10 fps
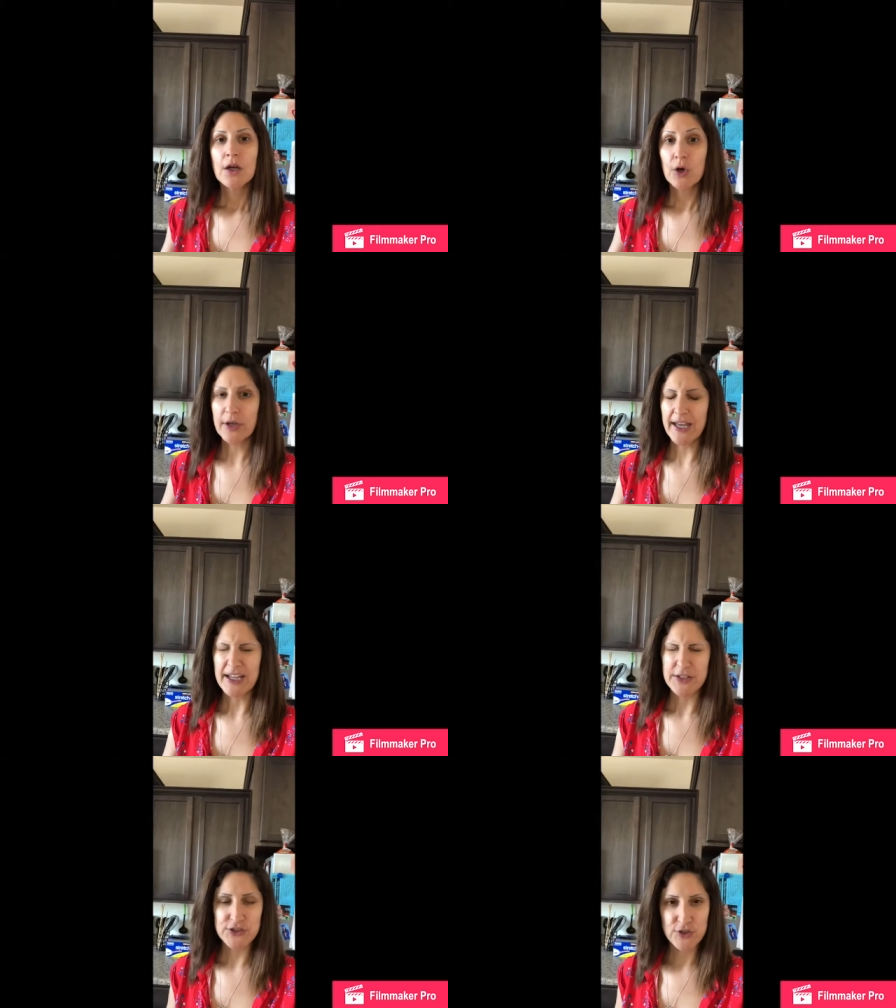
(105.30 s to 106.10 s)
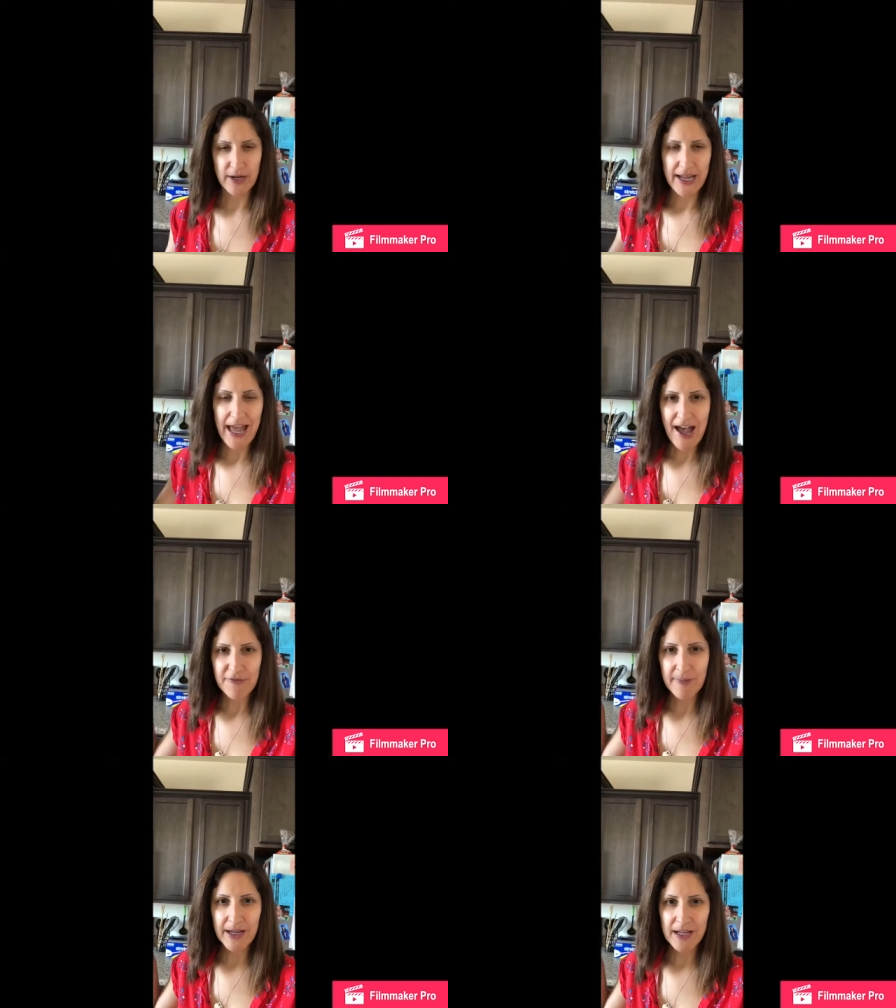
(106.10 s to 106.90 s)
Okay, so I
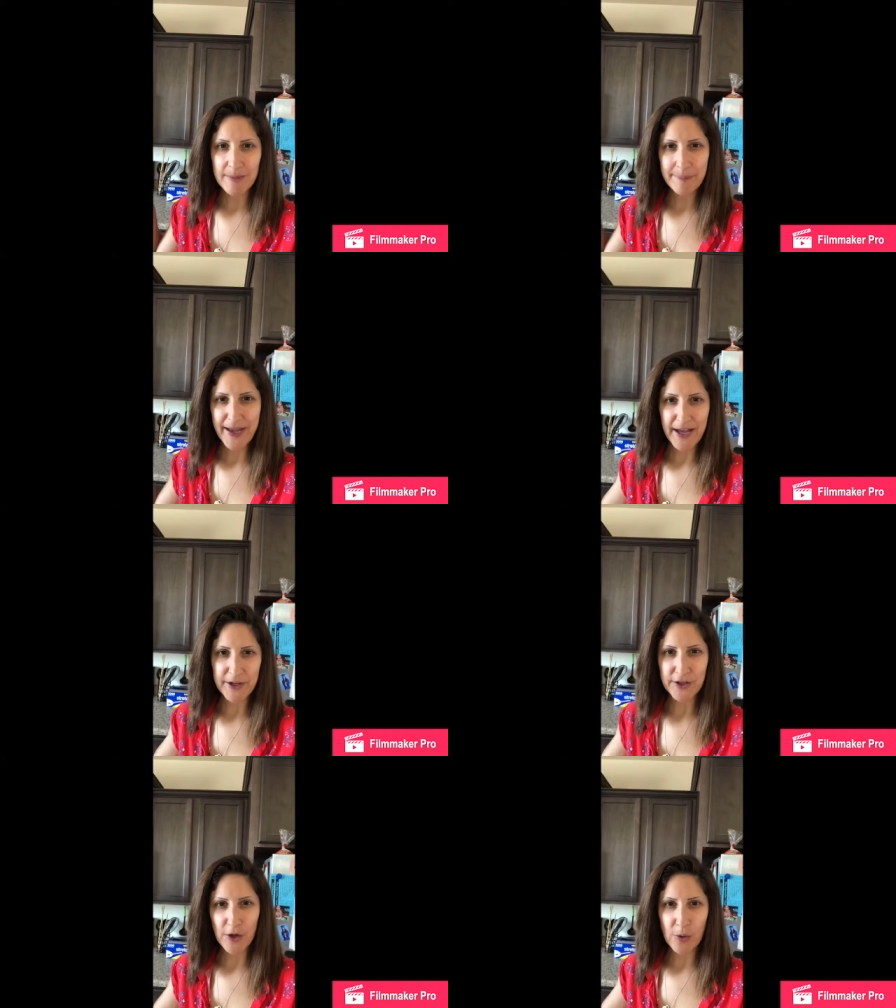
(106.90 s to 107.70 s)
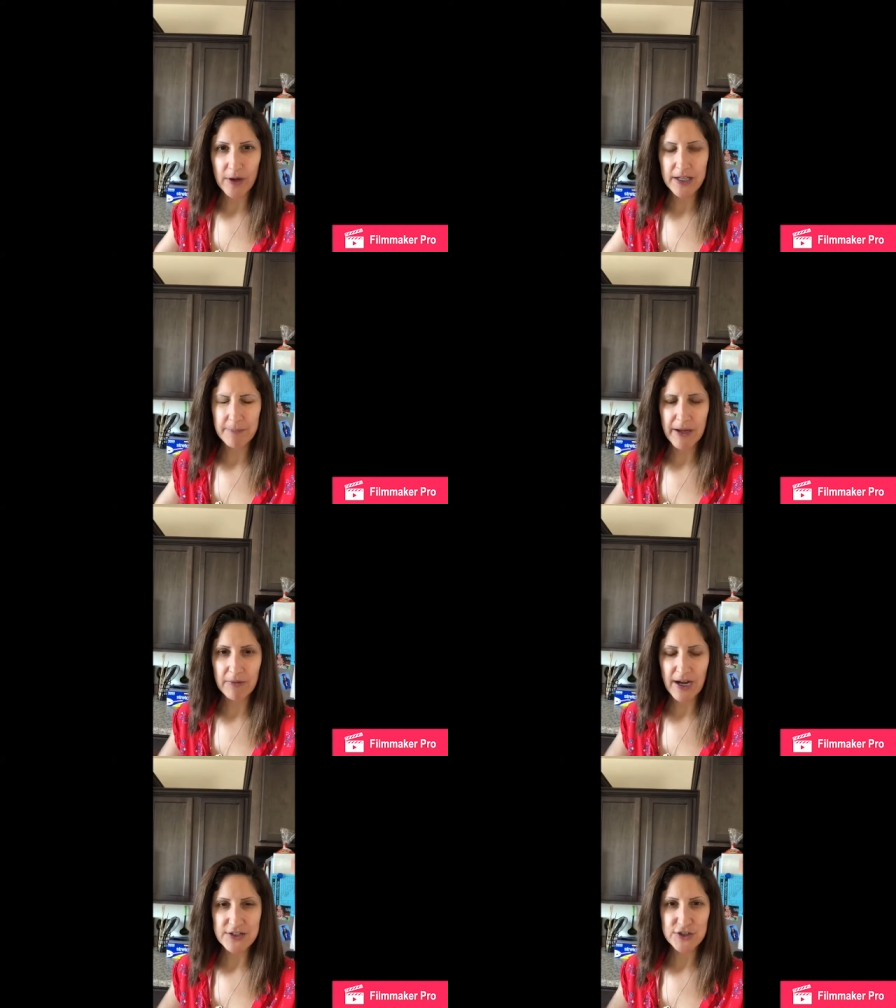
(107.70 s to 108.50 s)
have my batter going in my
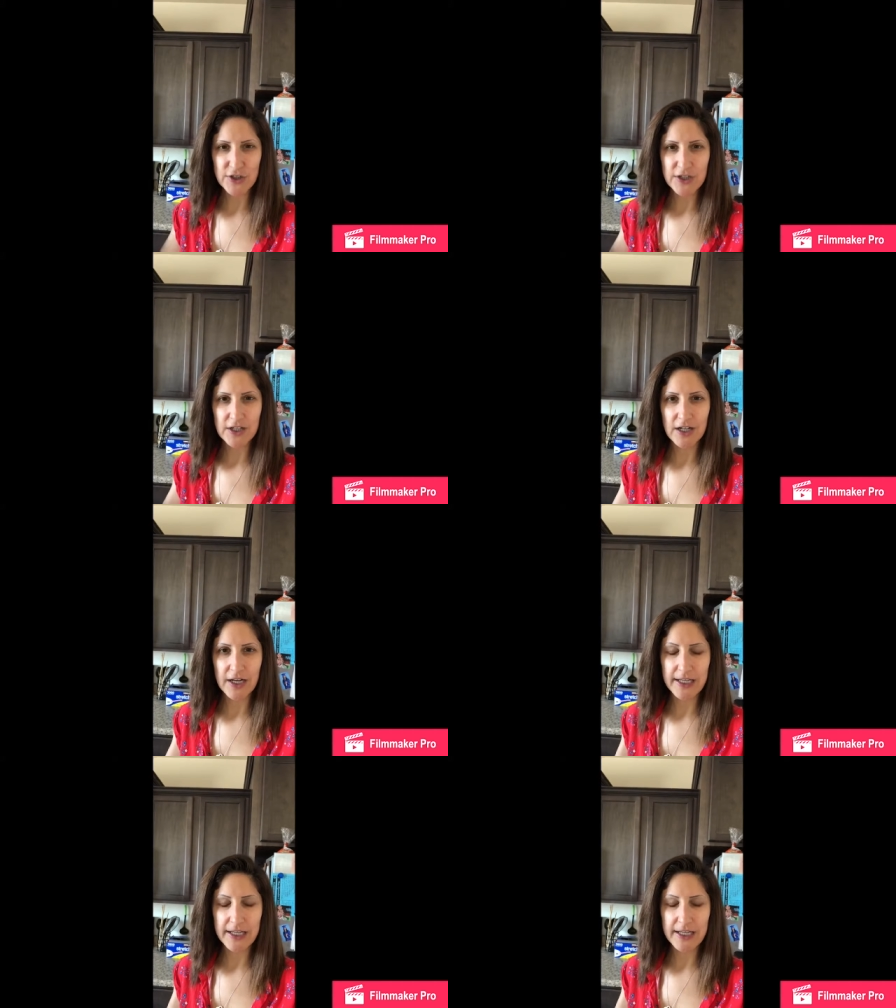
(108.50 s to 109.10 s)
rice cooker.